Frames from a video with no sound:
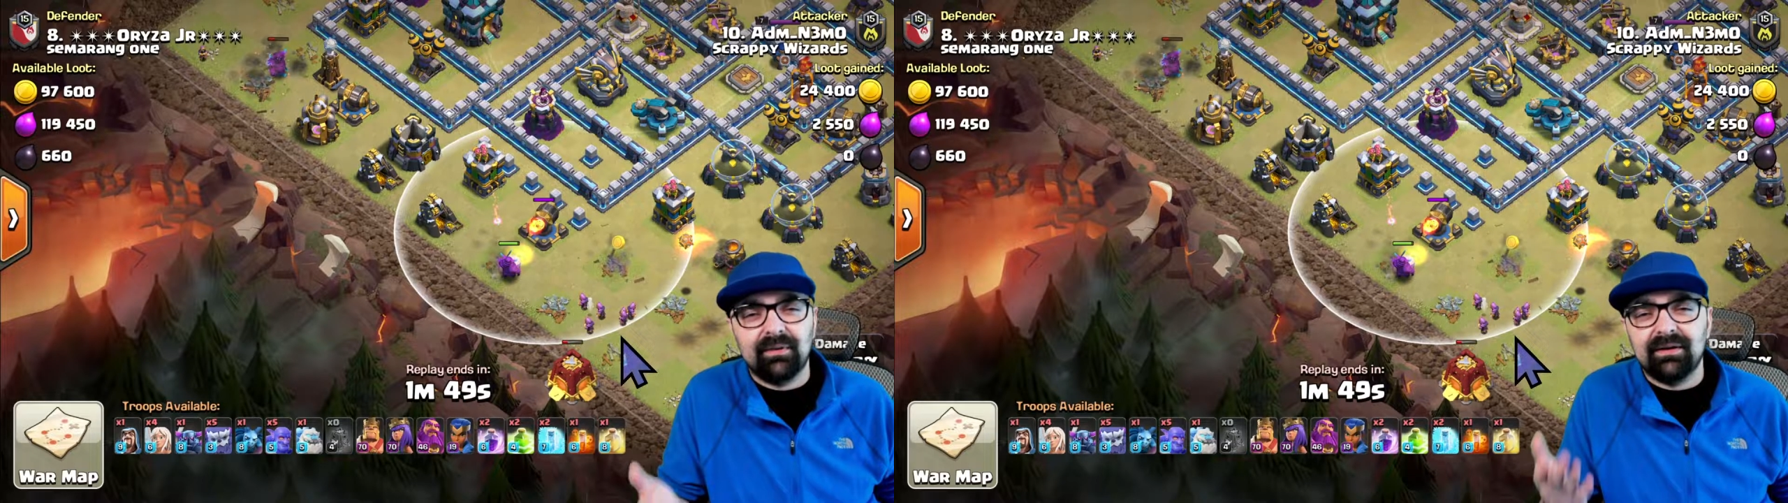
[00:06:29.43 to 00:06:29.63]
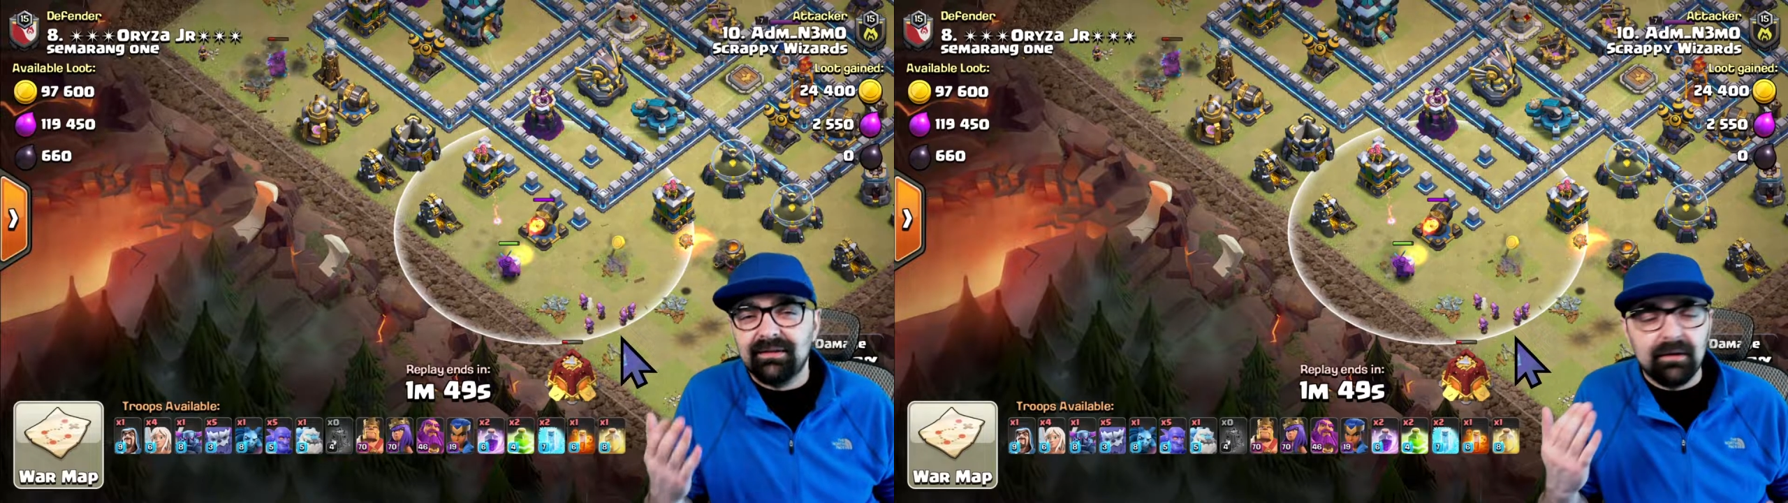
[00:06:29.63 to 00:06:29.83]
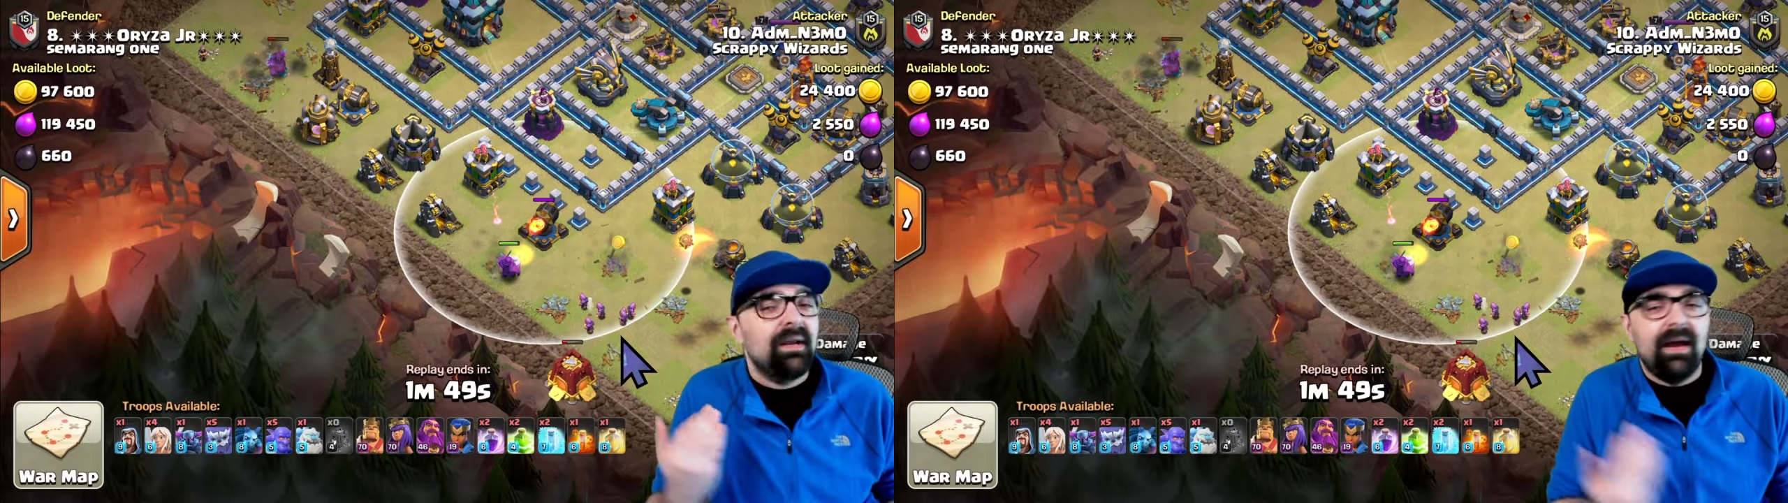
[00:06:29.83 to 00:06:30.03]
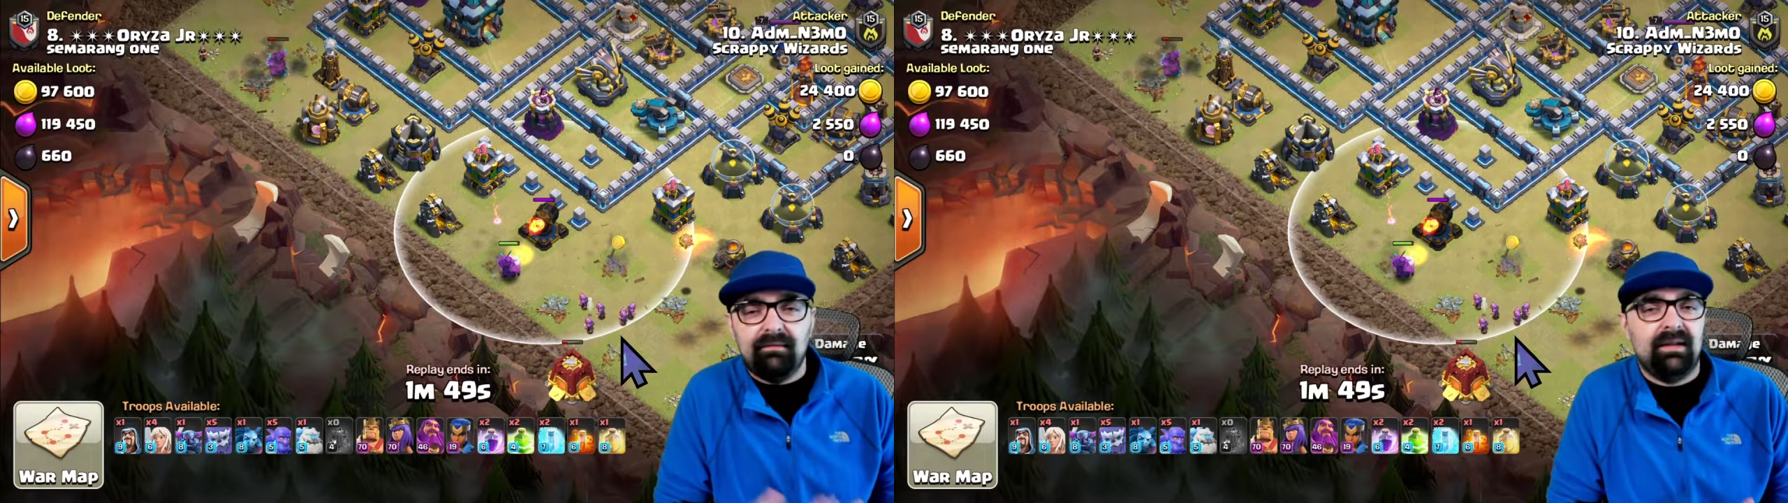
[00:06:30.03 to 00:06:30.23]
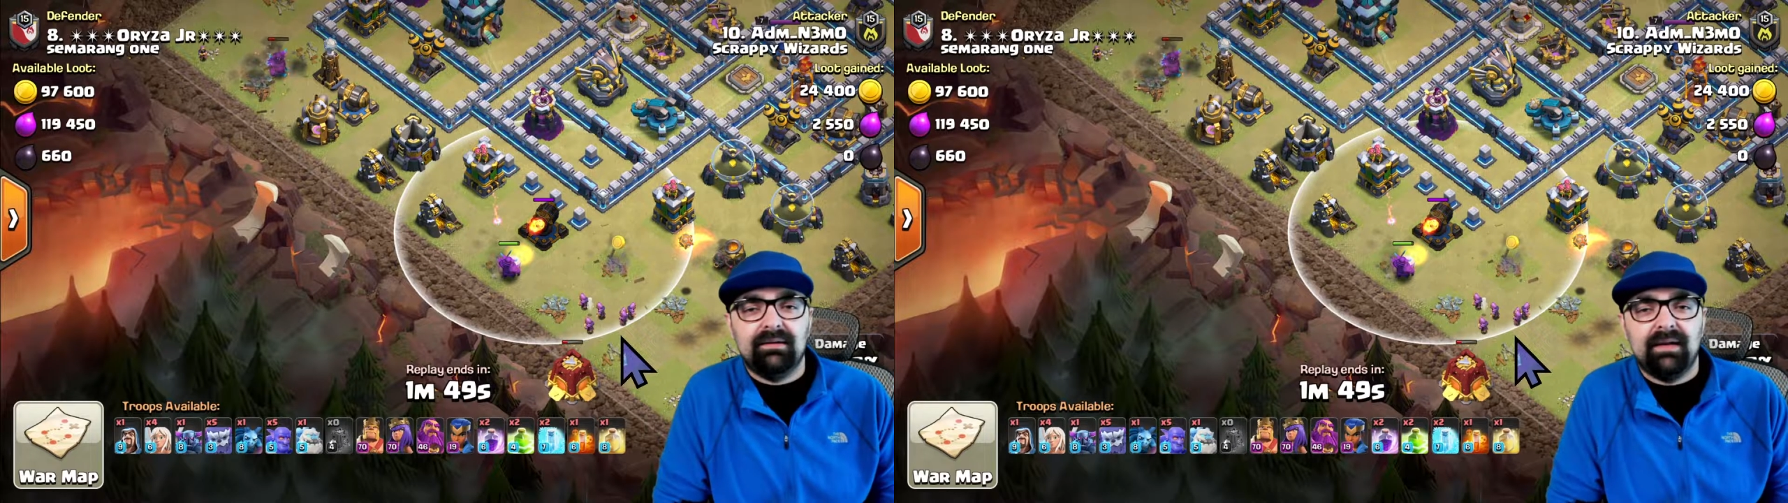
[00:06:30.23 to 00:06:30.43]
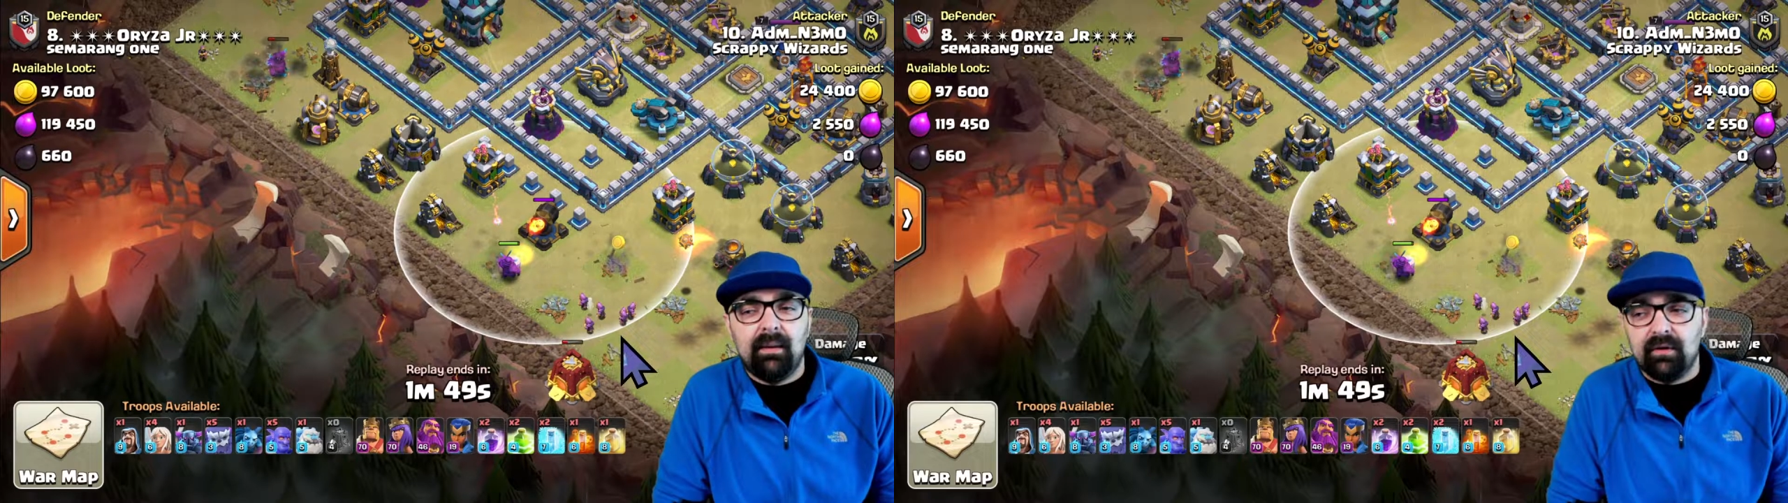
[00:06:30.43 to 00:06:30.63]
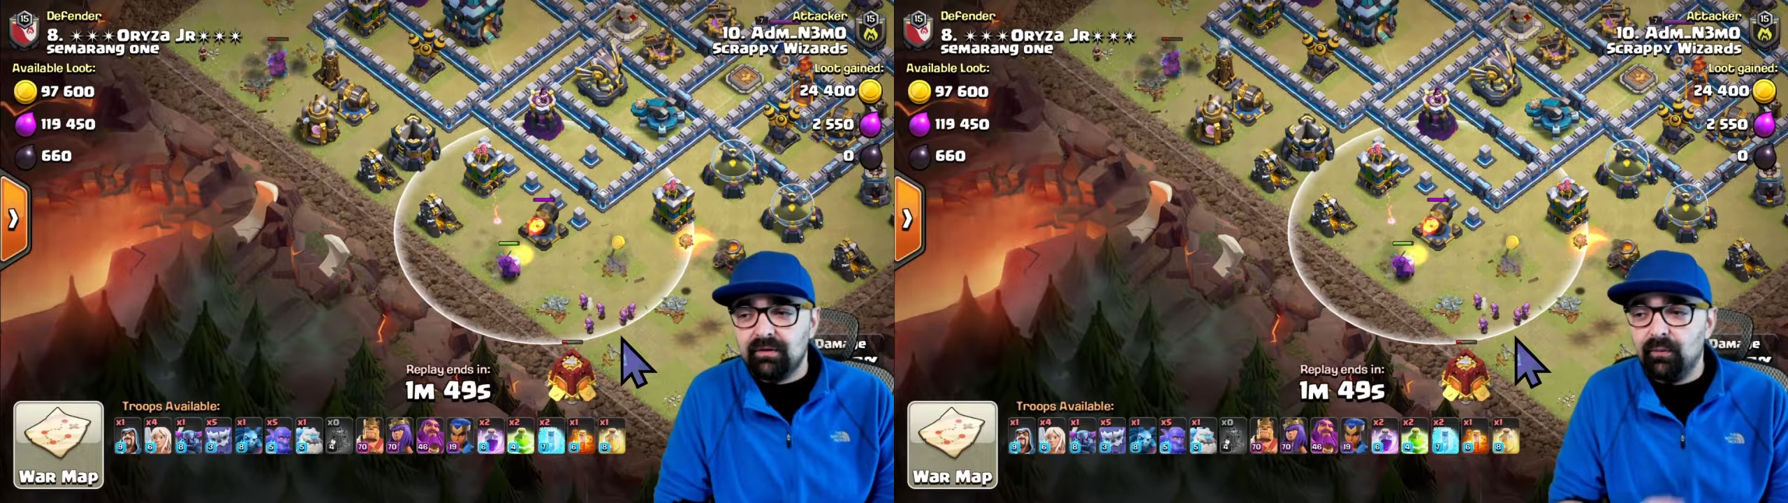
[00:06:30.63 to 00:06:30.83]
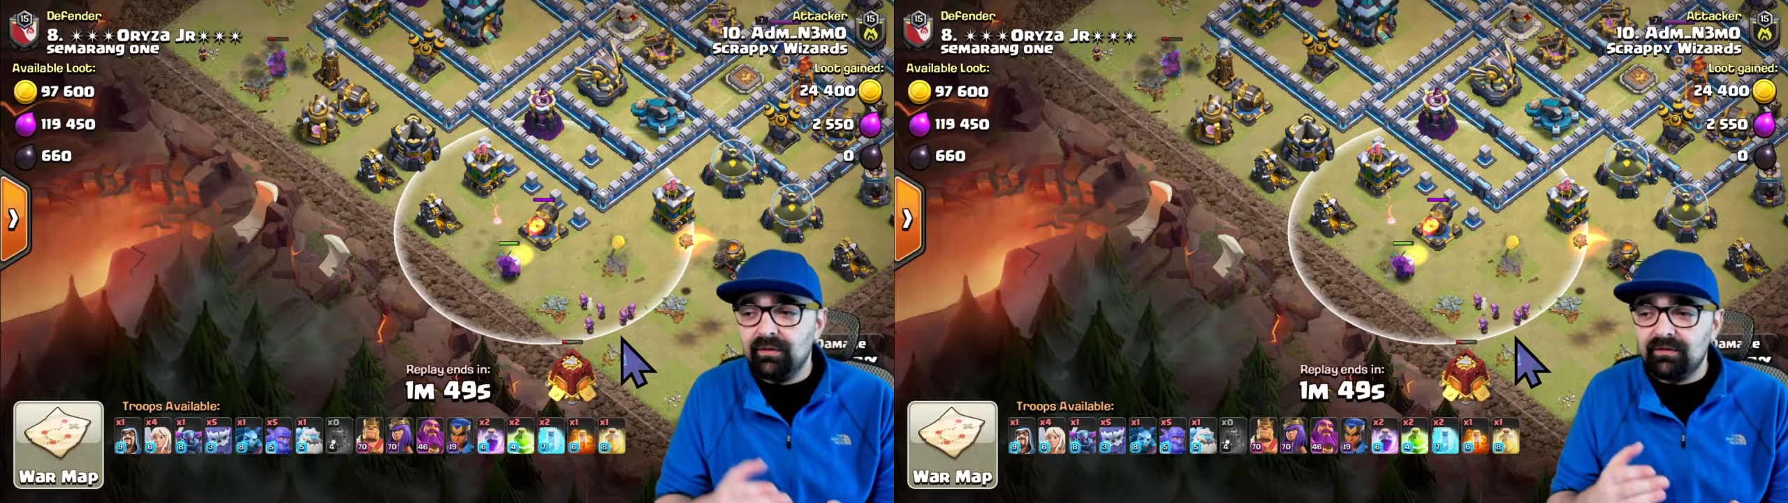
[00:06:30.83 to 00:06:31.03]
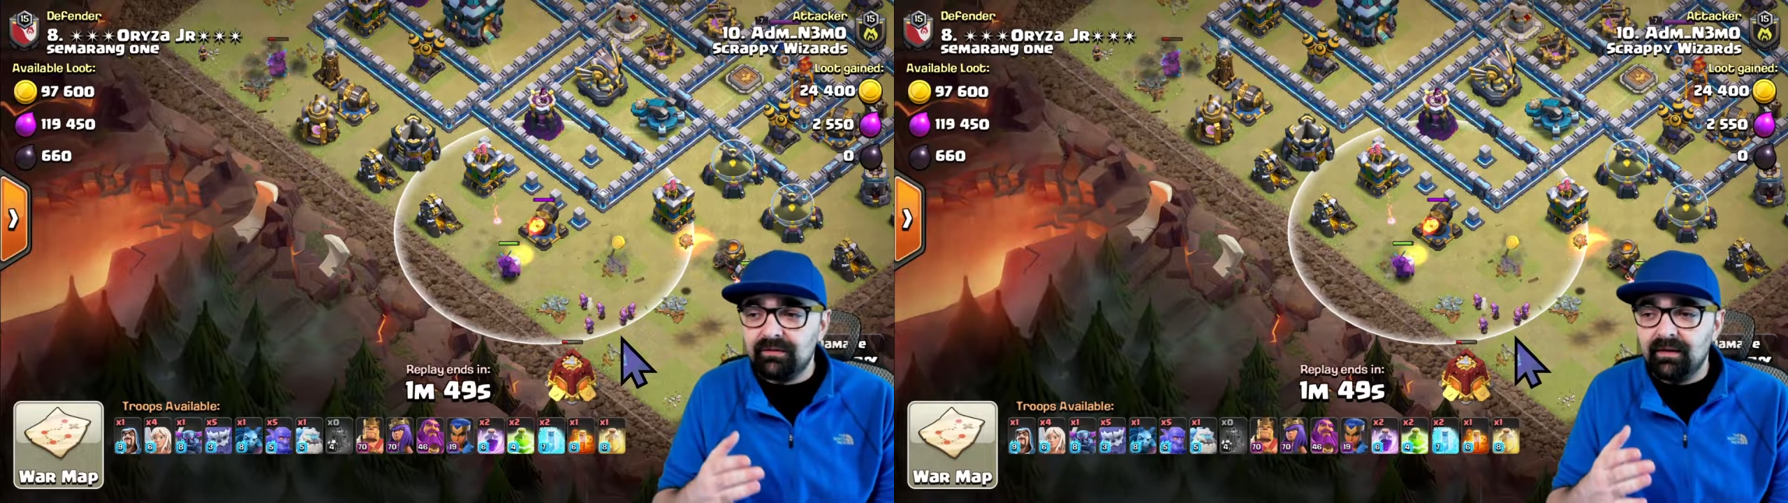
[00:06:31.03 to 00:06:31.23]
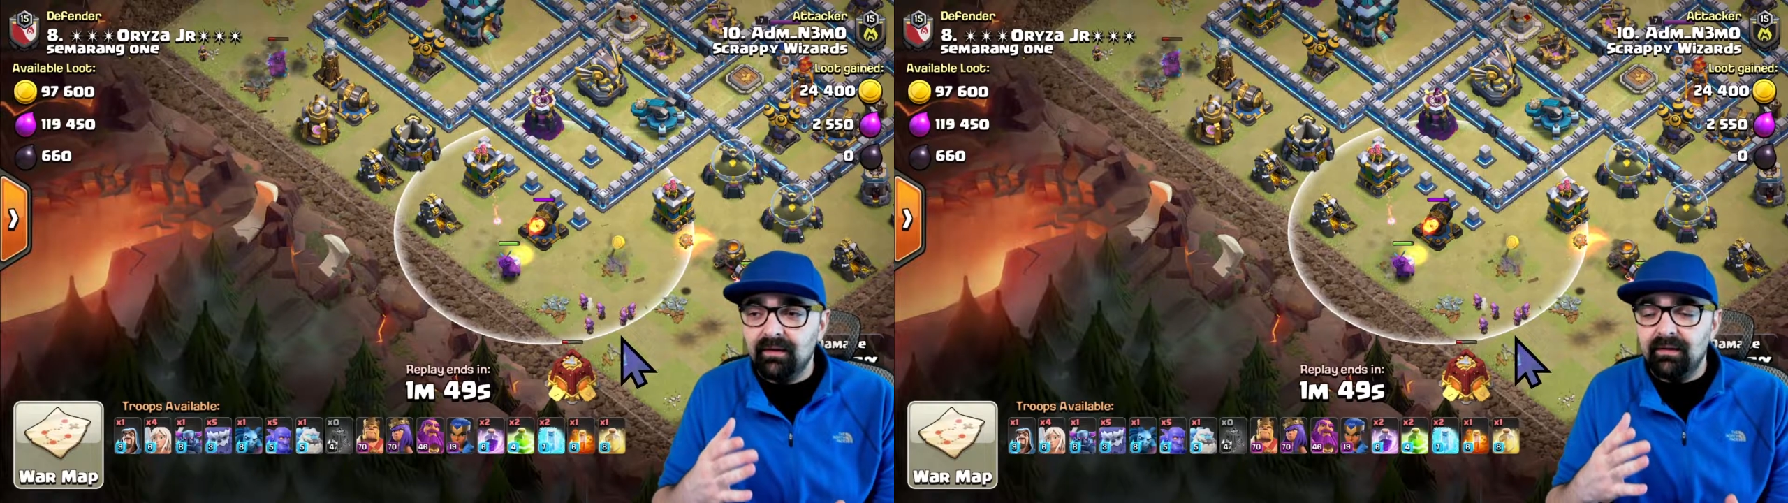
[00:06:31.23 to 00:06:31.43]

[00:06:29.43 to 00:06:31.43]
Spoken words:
because they don't have a lot of damage. The wizards